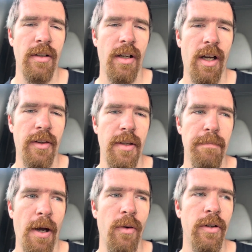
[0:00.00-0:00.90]
and the
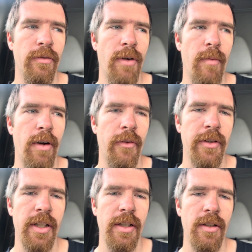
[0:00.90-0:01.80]
belt had wrapped around
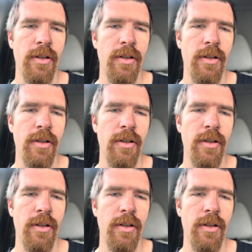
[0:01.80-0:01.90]
the